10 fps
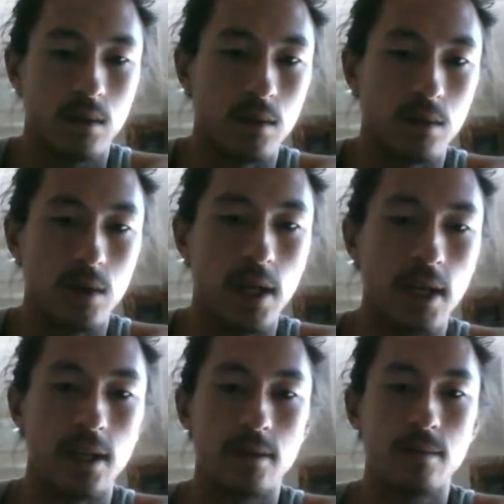
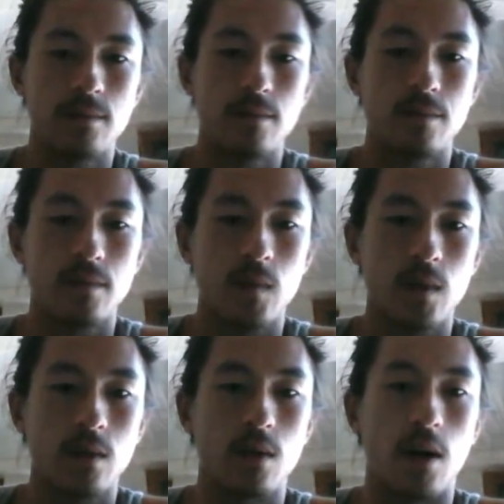Okay.
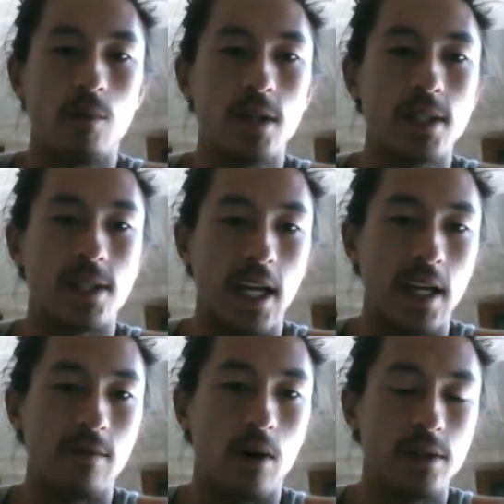I want to
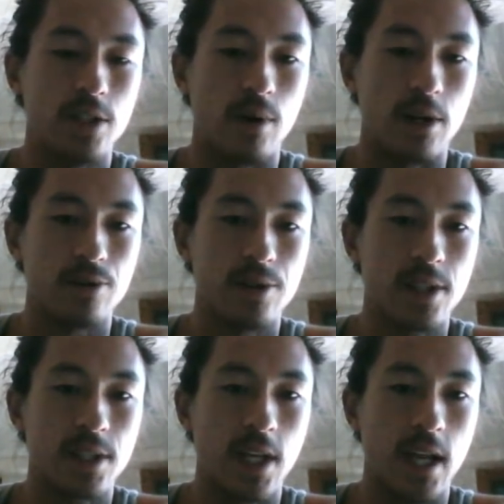save all these treasures
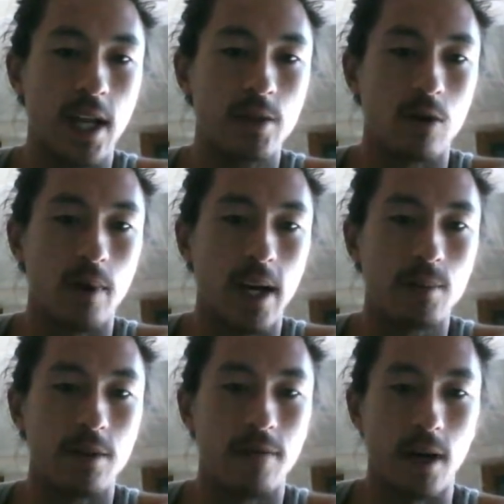this game to
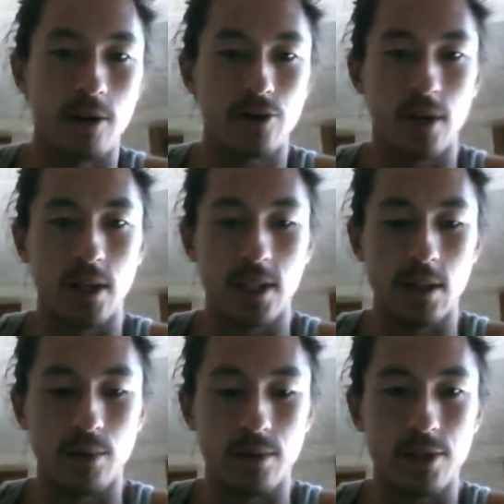ramp to Fire Shrine
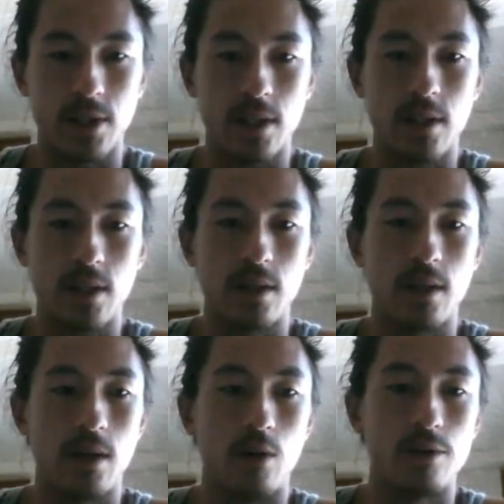Keeper's
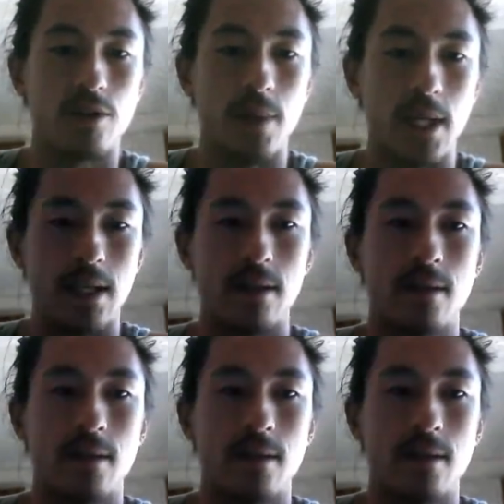ultimate.